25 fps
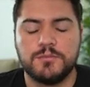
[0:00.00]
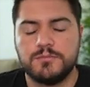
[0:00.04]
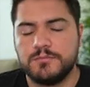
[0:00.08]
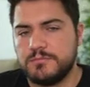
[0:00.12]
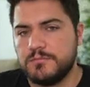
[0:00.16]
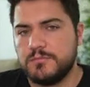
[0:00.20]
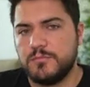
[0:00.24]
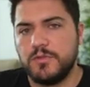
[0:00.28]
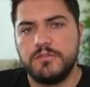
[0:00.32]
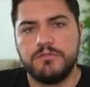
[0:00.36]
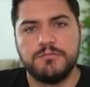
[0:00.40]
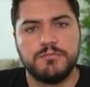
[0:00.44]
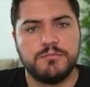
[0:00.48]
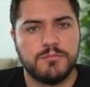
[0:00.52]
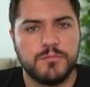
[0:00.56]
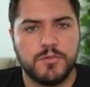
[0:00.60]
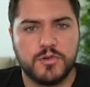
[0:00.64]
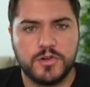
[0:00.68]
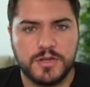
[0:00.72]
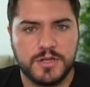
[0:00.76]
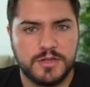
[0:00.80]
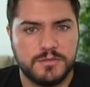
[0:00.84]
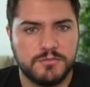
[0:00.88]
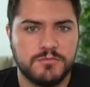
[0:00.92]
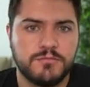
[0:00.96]
with more
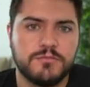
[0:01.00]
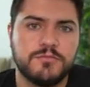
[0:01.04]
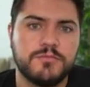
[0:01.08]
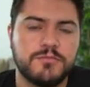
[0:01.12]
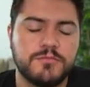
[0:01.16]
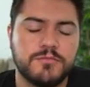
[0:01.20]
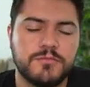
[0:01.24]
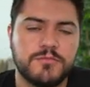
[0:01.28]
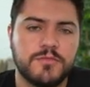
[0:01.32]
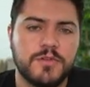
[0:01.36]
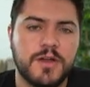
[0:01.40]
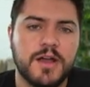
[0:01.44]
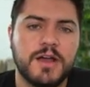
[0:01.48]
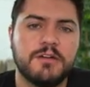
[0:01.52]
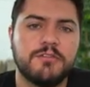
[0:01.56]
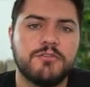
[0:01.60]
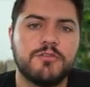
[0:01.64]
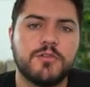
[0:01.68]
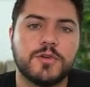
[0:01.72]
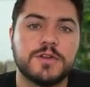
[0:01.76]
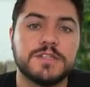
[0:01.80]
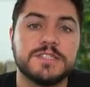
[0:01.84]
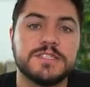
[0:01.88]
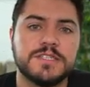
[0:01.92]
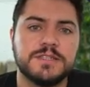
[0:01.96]
than uh,
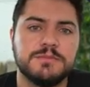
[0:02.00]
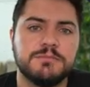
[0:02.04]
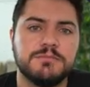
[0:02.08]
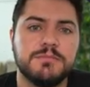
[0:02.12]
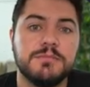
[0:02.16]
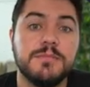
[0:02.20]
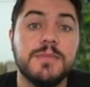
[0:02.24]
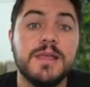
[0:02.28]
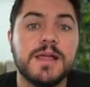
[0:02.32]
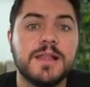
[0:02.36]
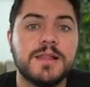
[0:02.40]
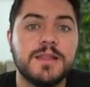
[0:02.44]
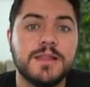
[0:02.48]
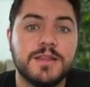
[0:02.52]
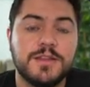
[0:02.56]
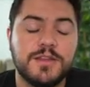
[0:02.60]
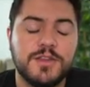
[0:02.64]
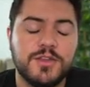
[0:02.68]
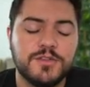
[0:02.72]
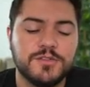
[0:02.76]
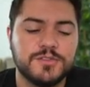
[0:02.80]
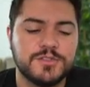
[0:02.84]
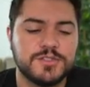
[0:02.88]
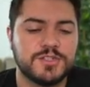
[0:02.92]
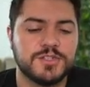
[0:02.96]
14 million
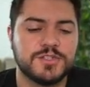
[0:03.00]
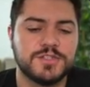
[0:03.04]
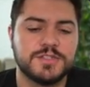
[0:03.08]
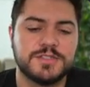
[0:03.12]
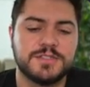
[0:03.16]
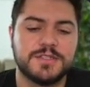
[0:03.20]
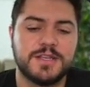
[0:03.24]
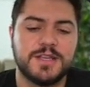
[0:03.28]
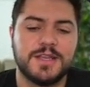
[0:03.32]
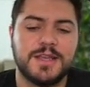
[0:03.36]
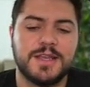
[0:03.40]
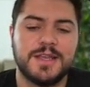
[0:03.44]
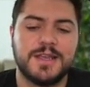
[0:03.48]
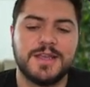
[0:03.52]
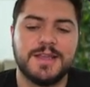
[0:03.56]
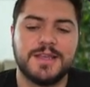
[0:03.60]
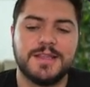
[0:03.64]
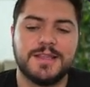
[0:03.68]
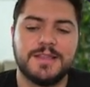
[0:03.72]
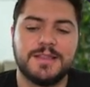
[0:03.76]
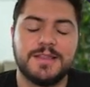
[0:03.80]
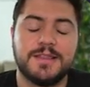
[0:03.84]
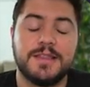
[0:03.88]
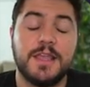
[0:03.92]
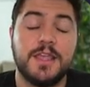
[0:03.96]
users.
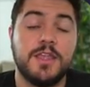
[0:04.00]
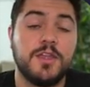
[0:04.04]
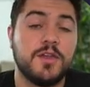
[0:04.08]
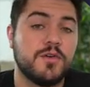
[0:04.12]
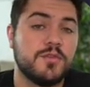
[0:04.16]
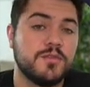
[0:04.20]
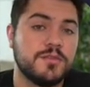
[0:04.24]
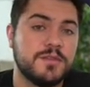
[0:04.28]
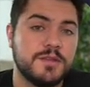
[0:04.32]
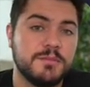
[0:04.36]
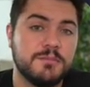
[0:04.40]
They own the